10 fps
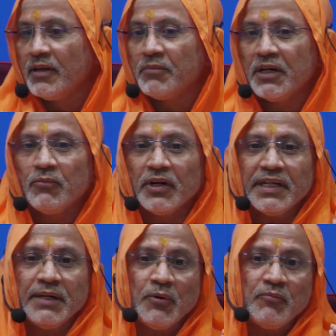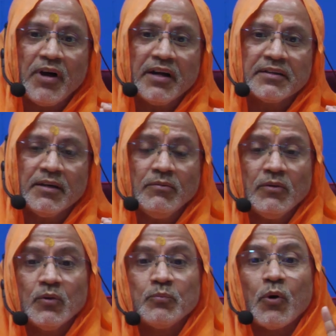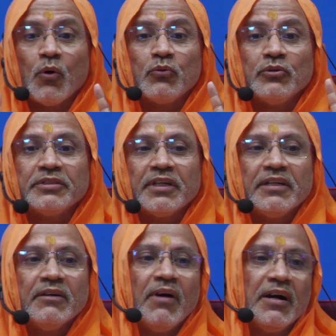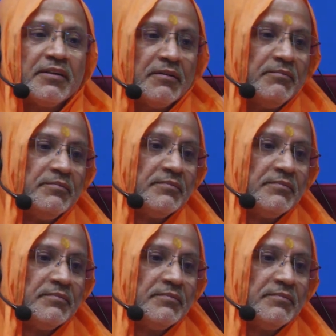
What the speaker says: But what type of vakyam? Paurusheya vakyam.